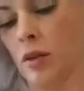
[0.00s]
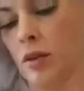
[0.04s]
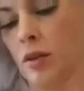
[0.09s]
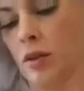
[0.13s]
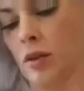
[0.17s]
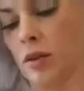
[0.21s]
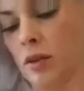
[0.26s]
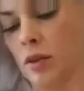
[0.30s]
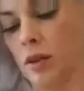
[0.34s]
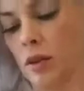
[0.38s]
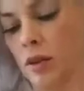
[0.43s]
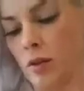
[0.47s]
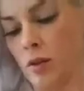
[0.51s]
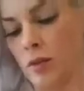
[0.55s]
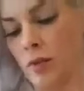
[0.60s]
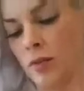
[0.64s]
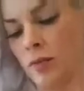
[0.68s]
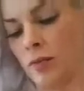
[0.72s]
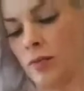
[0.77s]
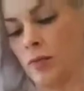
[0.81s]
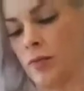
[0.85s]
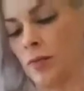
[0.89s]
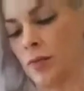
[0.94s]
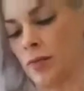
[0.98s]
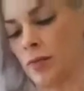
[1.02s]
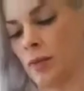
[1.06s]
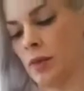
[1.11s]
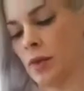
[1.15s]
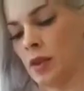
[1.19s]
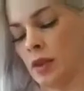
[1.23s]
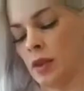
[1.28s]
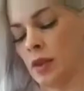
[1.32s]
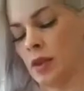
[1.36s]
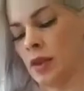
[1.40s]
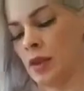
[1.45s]
So
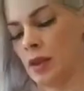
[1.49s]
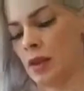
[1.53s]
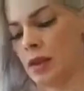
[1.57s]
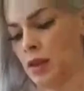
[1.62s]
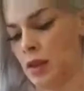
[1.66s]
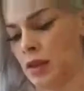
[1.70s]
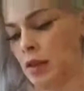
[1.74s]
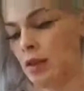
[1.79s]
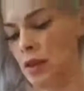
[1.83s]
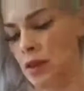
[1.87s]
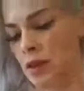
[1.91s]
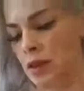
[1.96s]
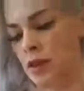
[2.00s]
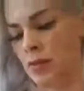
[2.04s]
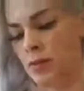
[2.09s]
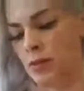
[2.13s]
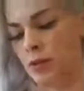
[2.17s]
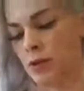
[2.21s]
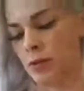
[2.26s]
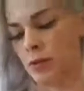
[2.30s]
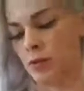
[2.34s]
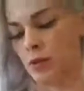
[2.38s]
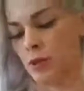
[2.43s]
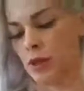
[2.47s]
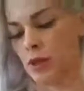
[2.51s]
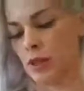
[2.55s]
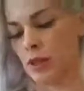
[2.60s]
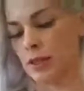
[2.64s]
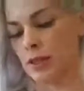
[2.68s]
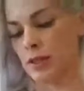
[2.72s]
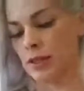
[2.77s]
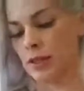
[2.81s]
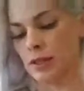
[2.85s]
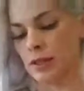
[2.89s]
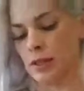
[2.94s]
I'm going to bring
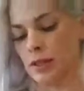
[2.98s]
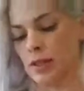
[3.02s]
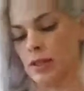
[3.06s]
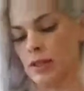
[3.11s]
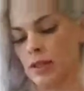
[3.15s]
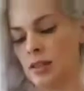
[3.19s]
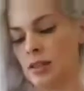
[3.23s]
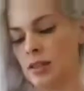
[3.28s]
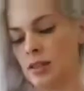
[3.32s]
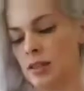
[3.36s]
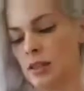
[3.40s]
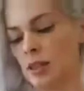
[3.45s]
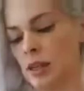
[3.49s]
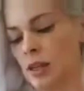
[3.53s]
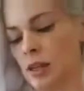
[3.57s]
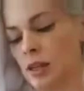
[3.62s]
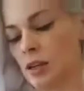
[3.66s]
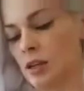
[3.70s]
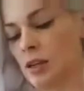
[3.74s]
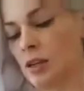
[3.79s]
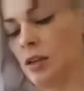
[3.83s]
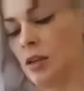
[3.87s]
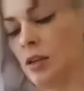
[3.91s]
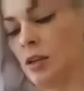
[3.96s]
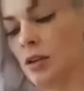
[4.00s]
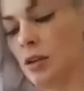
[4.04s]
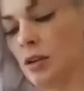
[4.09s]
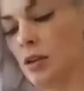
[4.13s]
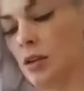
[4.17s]
these ends together,